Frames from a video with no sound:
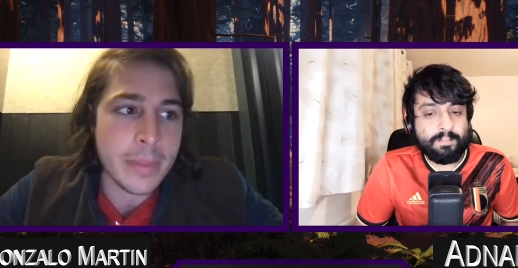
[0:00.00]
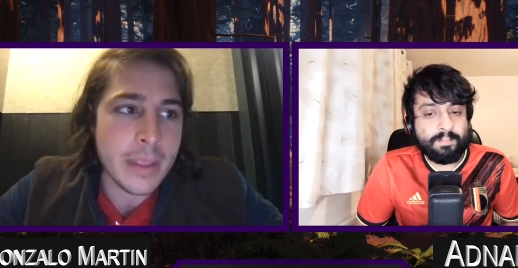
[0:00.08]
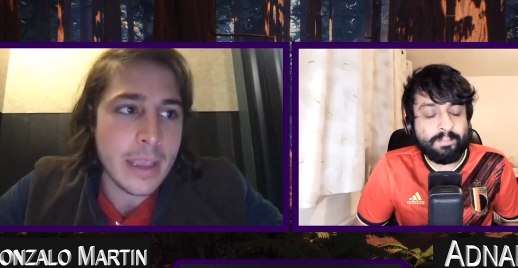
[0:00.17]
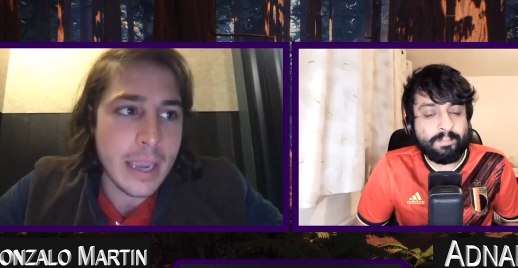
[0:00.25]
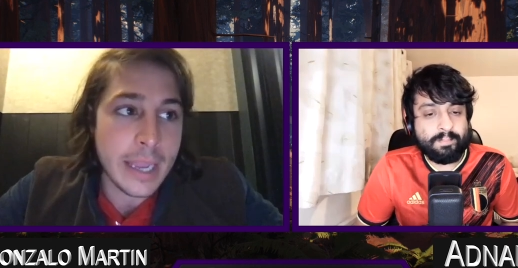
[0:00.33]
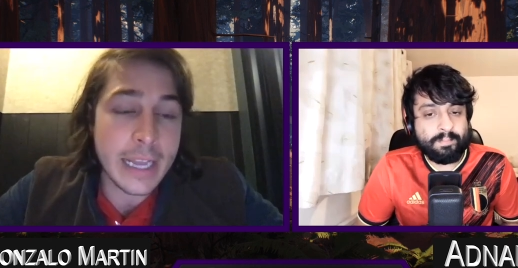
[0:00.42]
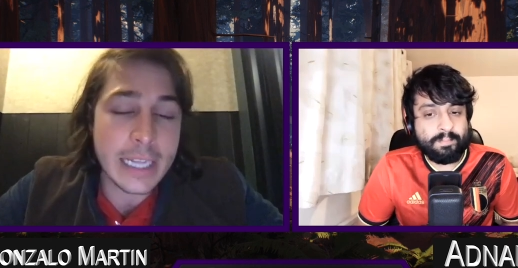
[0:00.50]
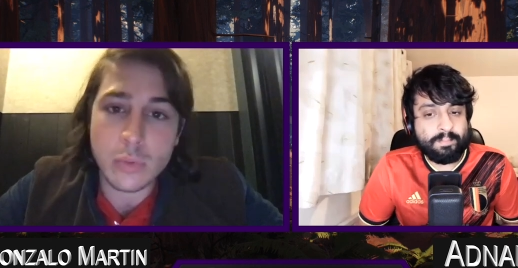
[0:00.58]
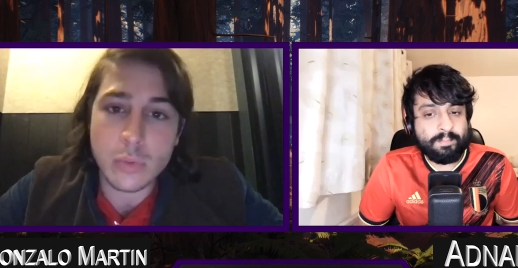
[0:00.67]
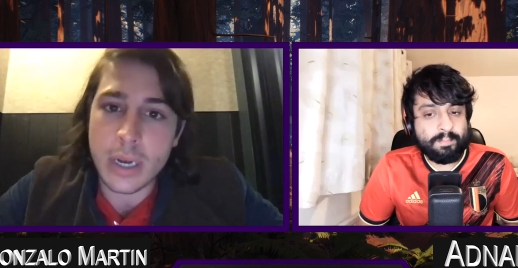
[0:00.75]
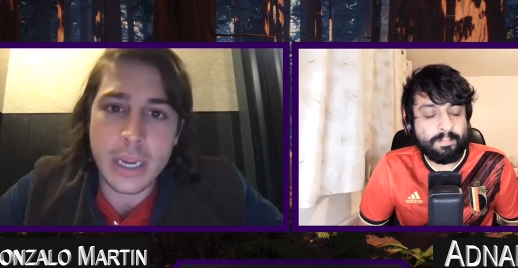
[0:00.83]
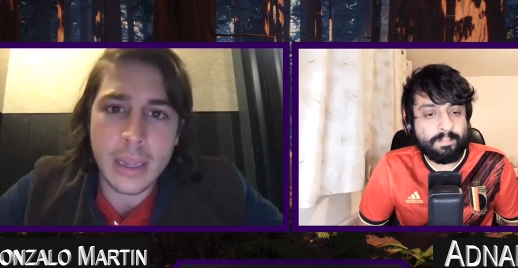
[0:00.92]
Speaker 1: and that's
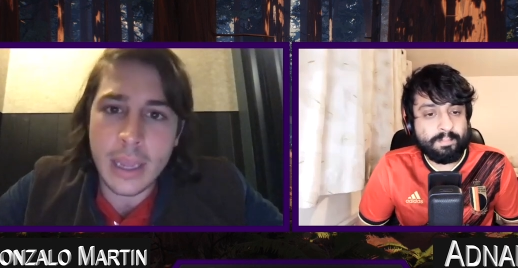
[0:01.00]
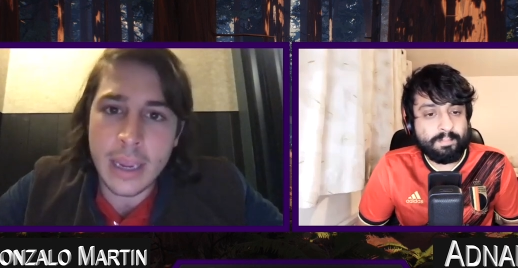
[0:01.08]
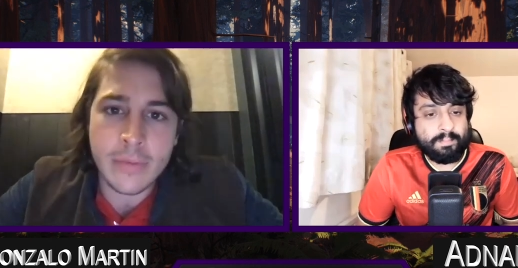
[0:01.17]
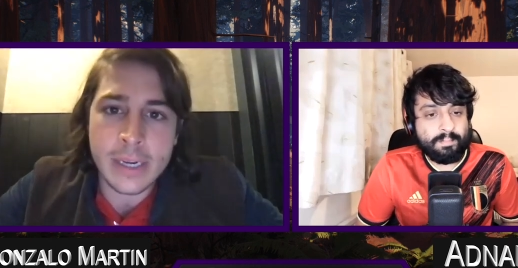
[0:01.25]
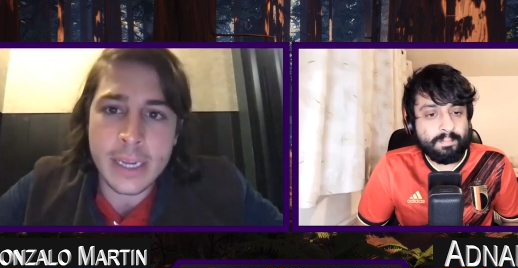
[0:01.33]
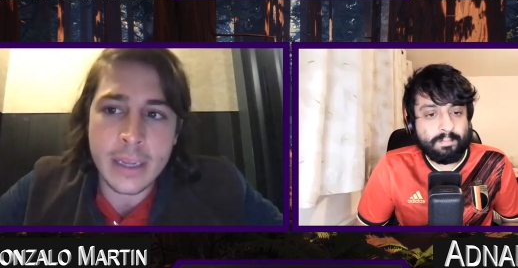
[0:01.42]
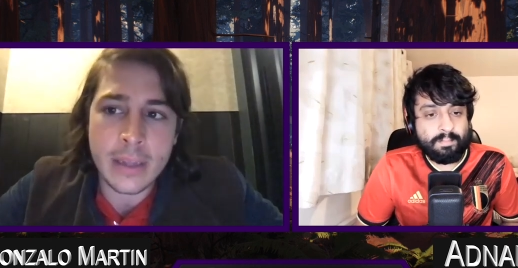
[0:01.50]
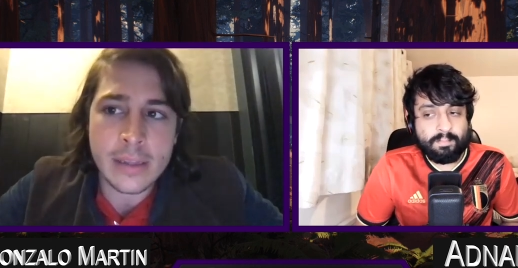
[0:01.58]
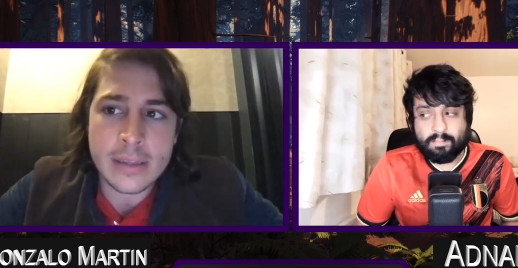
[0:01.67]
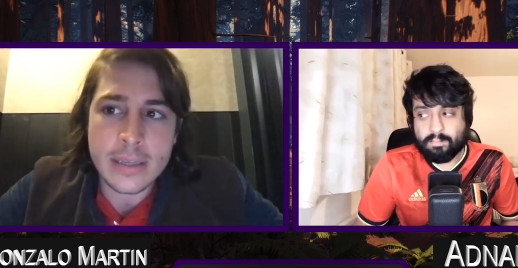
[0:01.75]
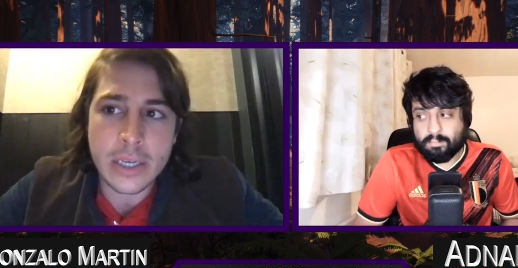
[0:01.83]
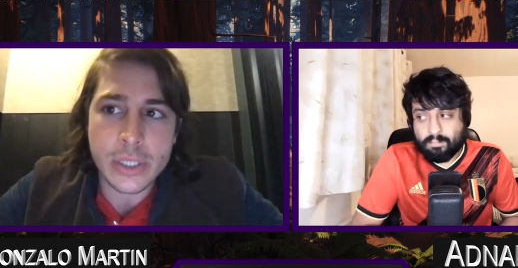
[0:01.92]
why every day in the
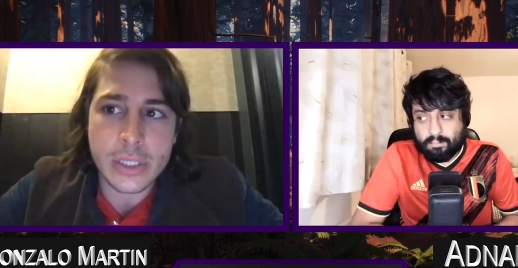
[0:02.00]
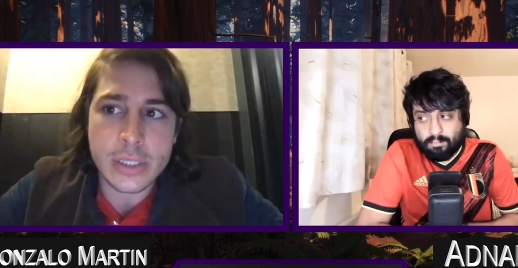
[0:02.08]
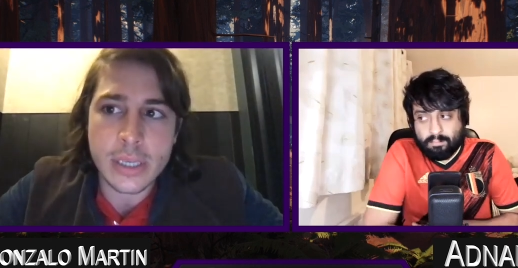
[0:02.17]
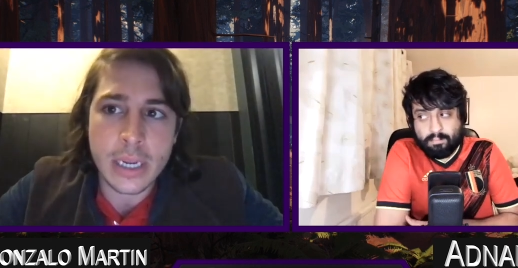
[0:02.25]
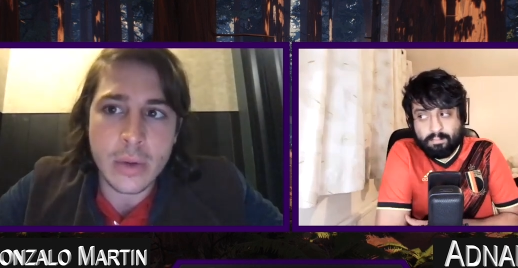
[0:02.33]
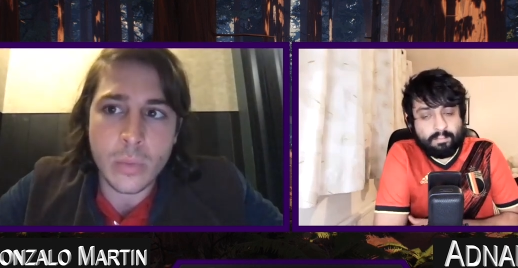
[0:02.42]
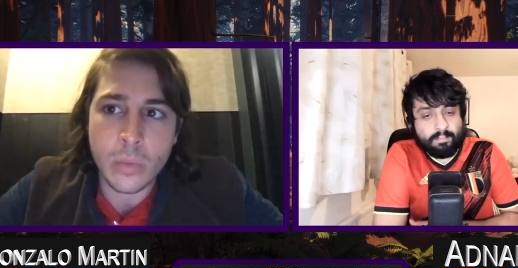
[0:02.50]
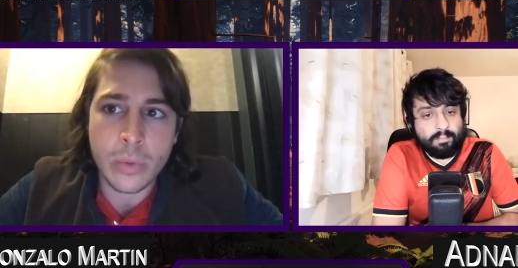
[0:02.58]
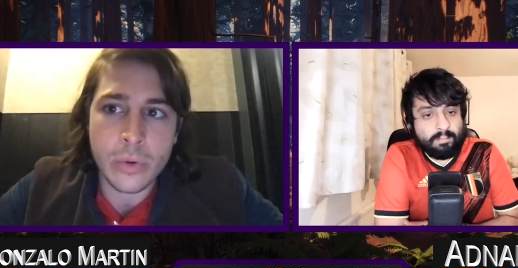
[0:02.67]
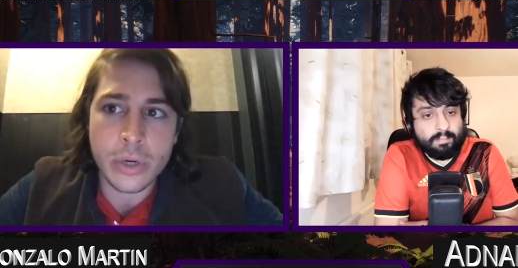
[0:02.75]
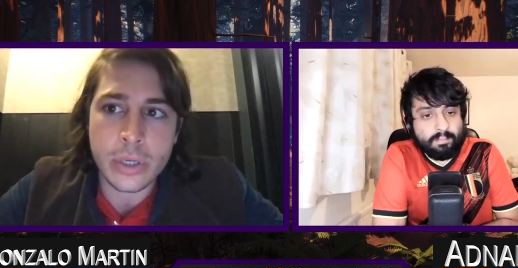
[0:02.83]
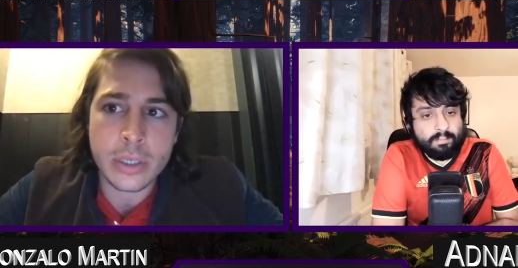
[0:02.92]
sessions, like, we
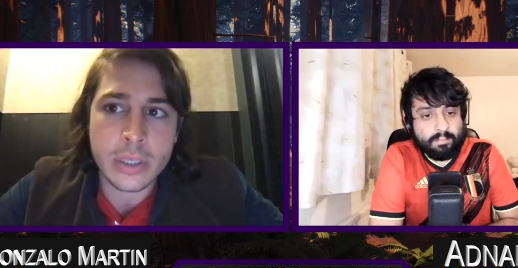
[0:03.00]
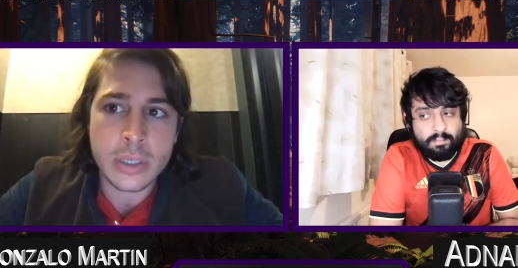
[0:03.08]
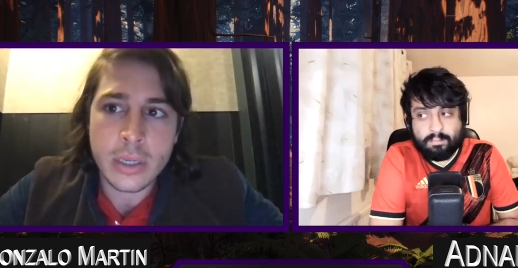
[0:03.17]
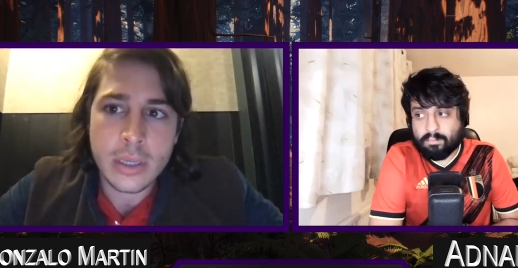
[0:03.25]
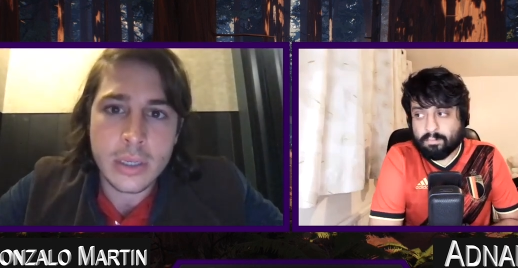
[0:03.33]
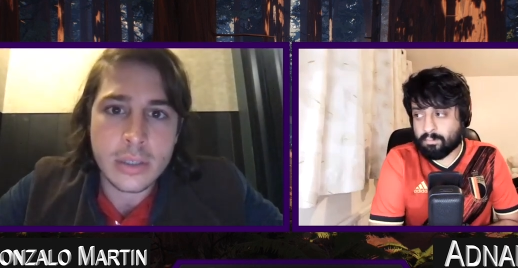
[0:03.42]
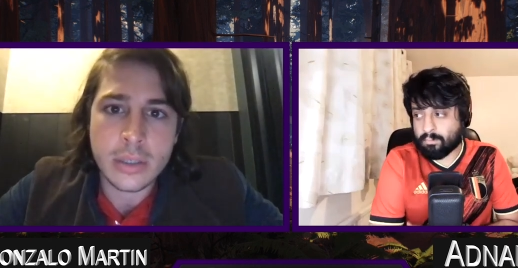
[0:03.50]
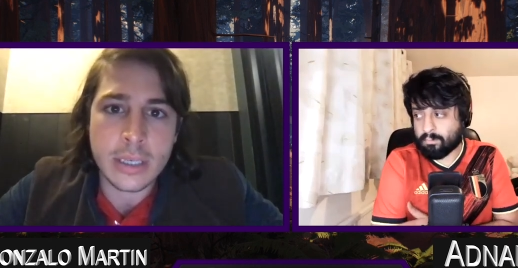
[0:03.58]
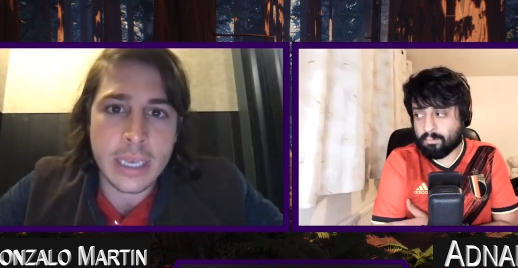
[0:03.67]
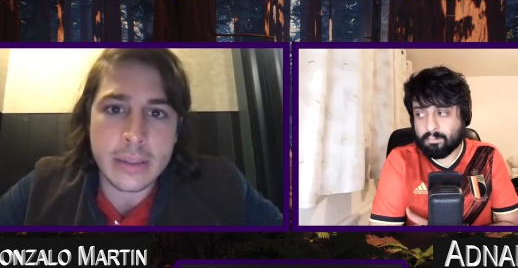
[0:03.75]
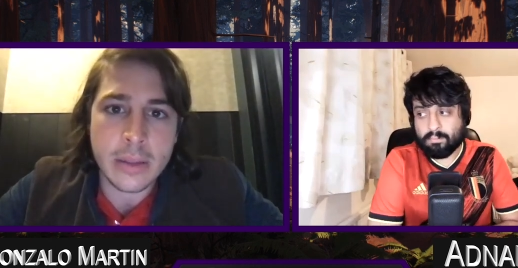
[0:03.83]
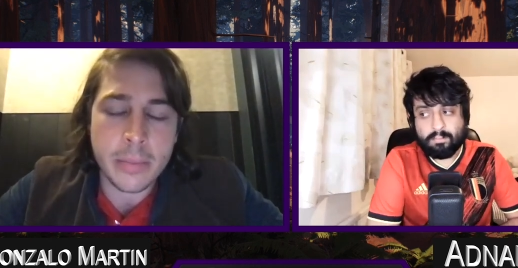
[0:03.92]
worked to
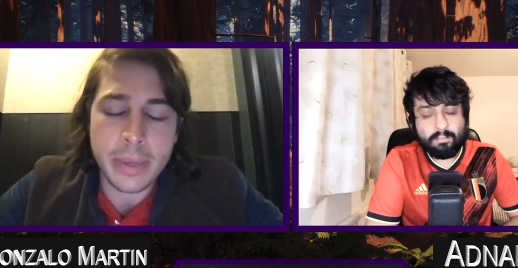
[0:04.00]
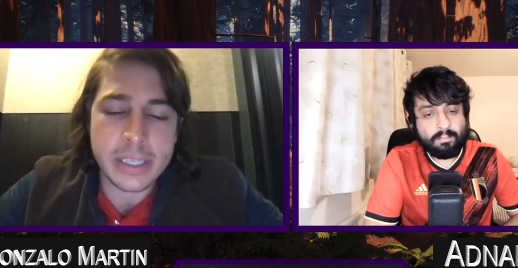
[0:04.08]
get the best